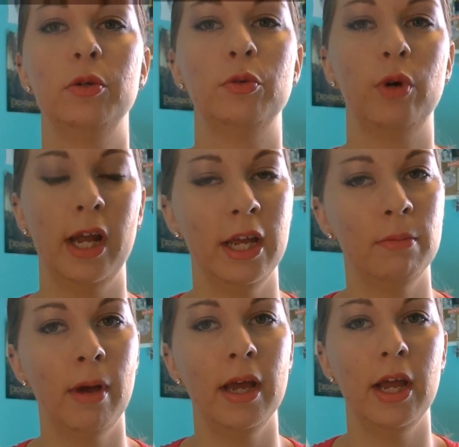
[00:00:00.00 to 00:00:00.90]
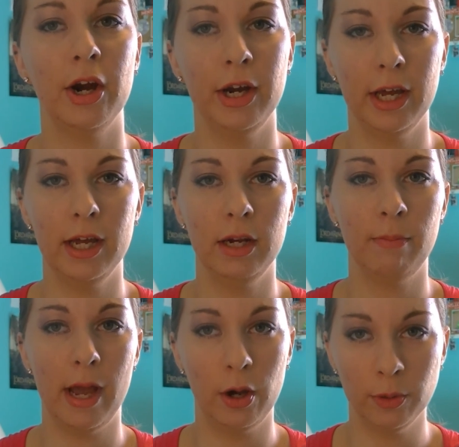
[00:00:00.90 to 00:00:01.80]
right in my area, in
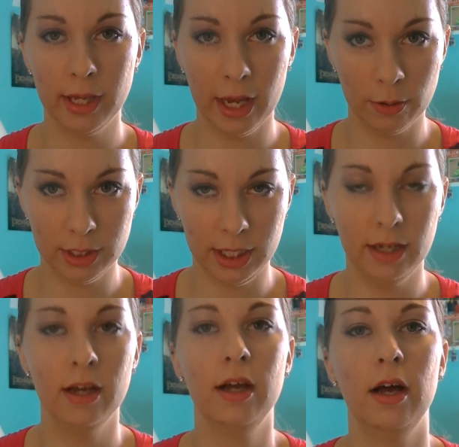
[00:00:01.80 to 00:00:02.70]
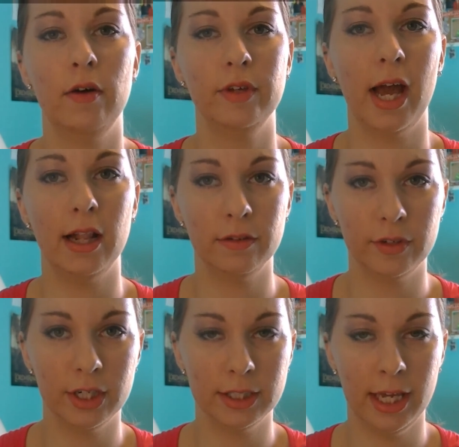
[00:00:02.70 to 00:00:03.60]
my own county of
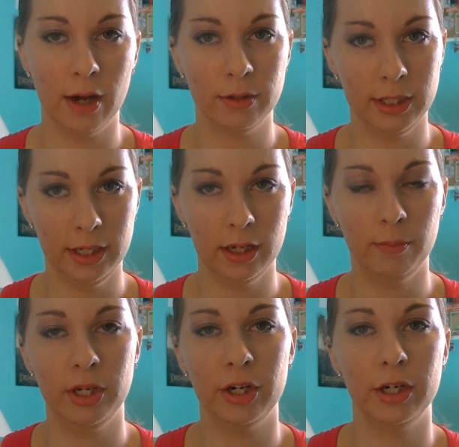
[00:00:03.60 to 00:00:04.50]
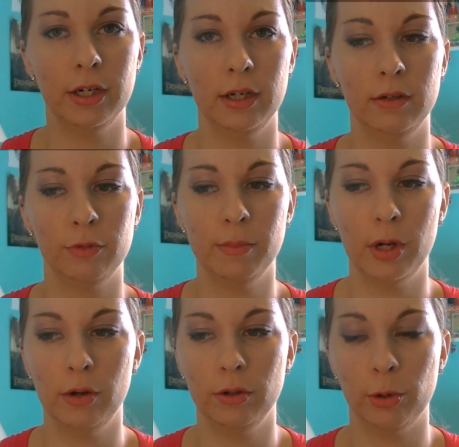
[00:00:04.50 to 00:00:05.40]
Calaveras County up here in
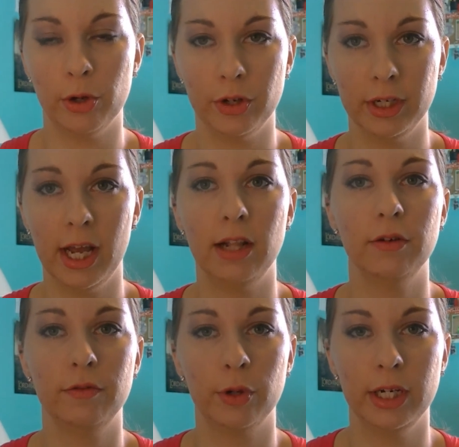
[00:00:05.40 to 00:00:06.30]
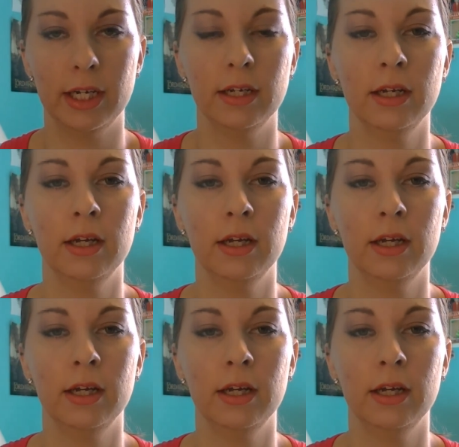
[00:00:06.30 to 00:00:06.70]
remote Northern California.